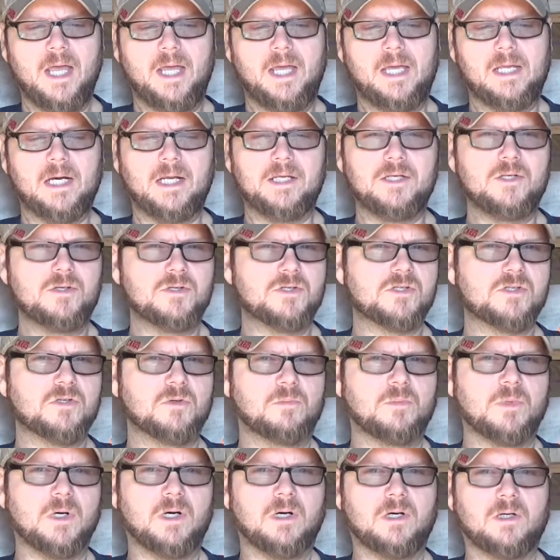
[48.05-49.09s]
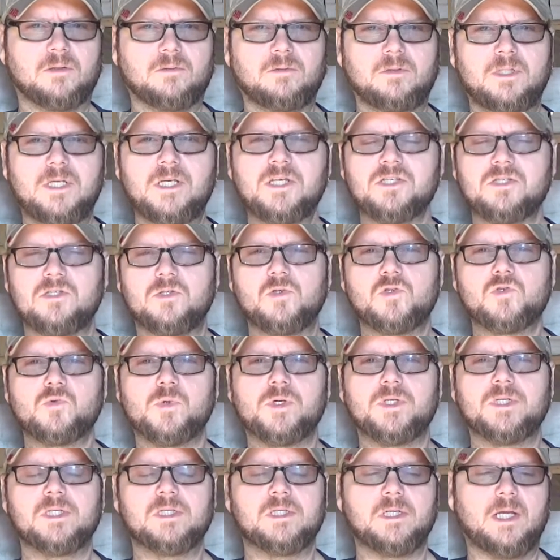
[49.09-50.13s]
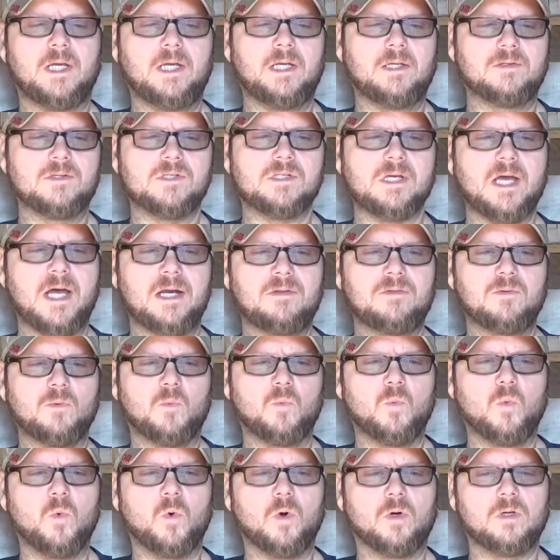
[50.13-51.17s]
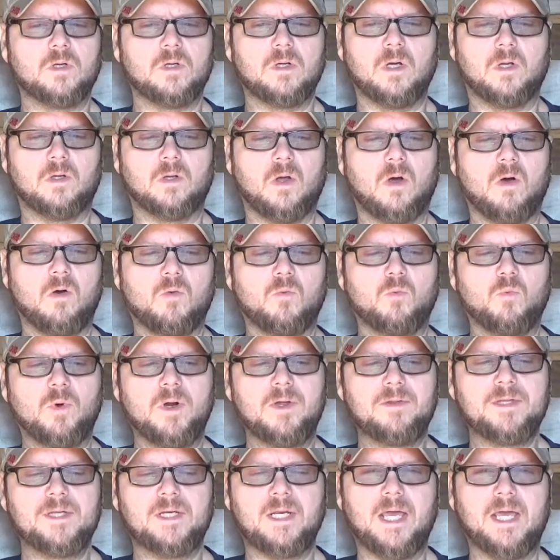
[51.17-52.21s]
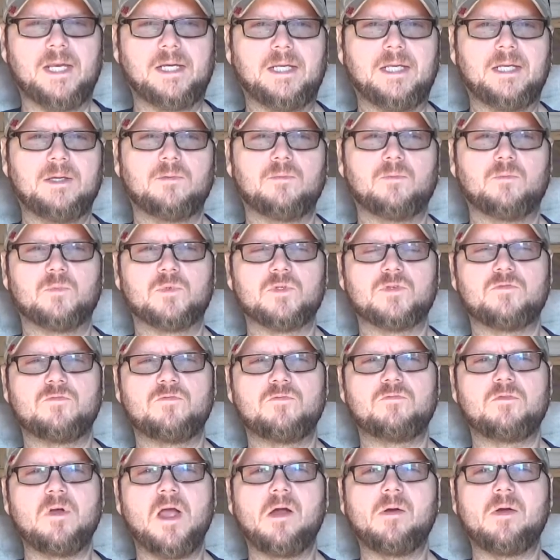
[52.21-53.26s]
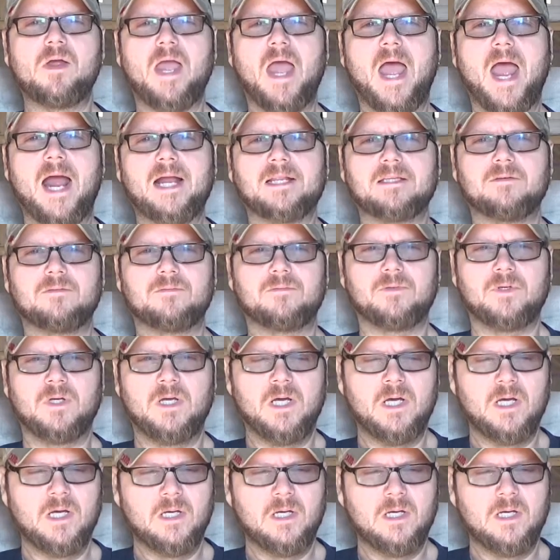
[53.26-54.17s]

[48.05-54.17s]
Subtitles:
and I used some yeast nutrient inside of the wort along with it, and it was very active.